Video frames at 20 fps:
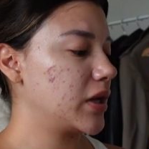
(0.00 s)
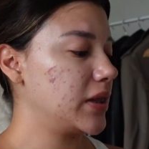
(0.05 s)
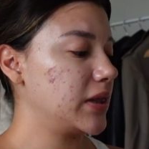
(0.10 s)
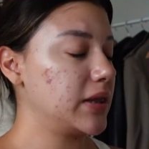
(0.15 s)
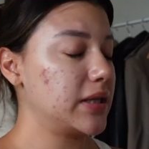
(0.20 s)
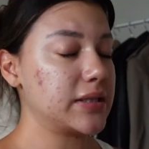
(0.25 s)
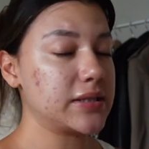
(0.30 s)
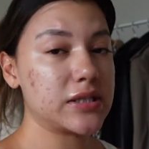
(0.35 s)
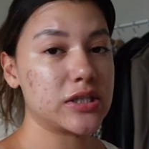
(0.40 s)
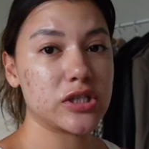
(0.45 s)

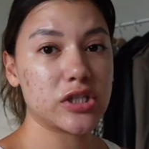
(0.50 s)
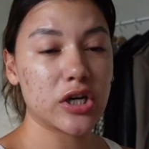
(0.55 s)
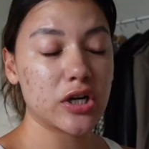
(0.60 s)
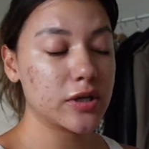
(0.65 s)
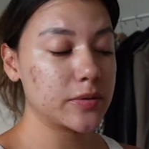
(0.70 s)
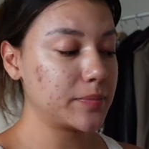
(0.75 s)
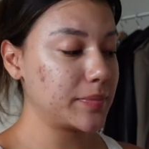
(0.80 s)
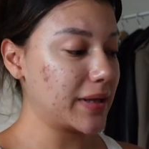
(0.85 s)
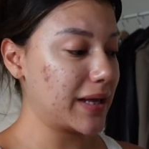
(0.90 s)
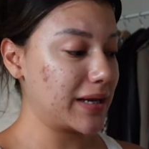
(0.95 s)
let's
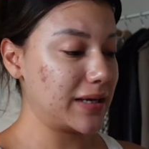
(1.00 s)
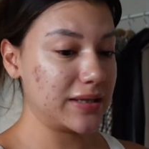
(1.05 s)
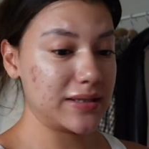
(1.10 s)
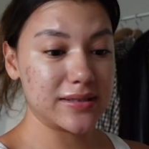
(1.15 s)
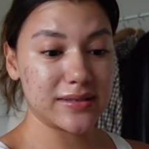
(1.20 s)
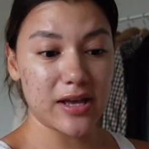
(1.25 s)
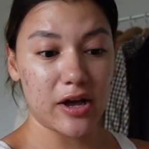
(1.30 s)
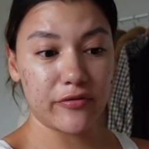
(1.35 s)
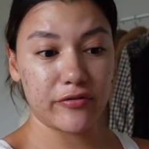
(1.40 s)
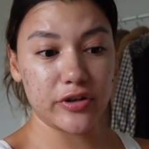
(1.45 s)
start planning
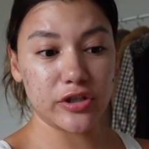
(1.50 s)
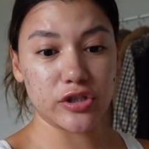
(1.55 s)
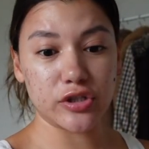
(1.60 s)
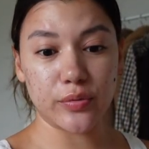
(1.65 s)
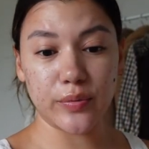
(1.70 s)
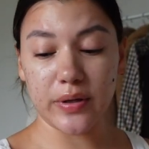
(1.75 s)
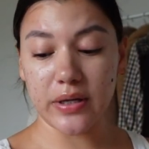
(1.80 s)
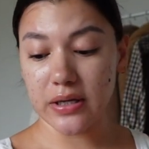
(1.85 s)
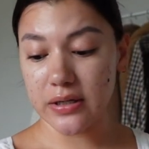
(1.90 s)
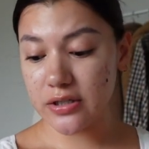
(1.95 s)
these outfits so
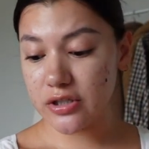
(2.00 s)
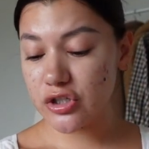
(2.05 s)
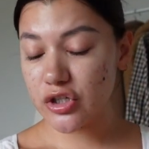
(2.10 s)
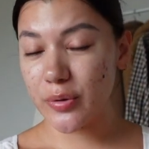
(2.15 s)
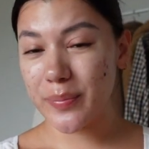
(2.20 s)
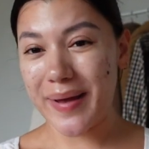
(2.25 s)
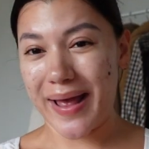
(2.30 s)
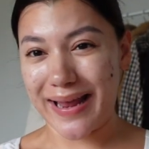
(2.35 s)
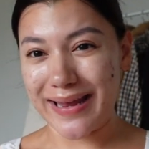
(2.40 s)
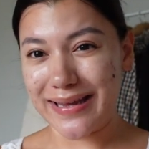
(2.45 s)
we can
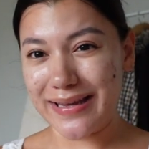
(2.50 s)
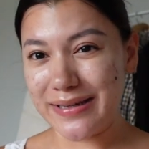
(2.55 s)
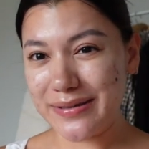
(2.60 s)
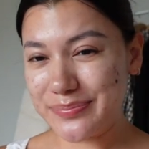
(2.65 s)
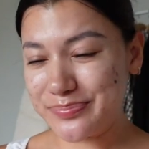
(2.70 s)
start packing.